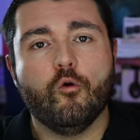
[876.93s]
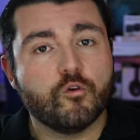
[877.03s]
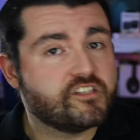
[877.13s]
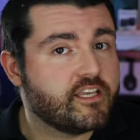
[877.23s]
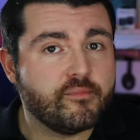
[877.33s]

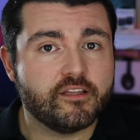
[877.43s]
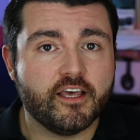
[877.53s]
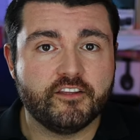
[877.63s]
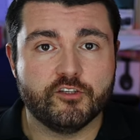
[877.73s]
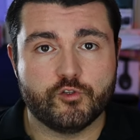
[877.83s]
or
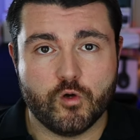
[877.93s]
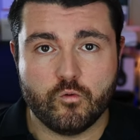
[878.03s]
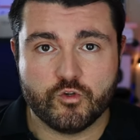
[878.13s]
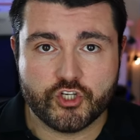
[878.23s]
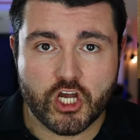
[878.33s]
simulate a
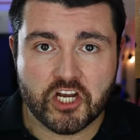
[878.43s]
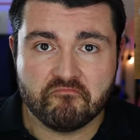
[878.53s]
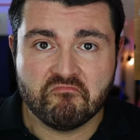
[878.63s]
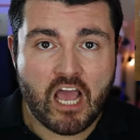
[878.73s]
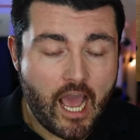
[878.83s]
drone
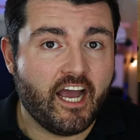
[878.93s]
shot,